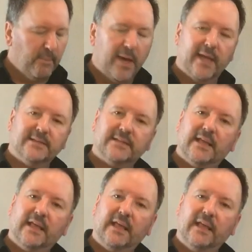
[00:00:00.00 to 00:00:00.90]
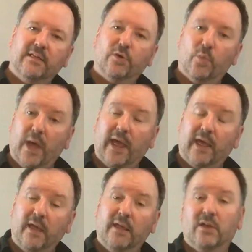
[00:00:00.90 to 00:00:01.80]
but either
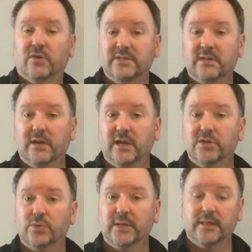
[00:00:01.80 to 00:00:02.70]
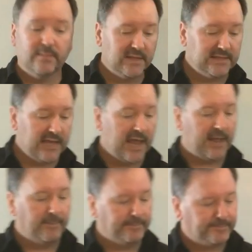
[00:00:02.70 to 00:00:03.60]
way, you're still gonna treat them the same.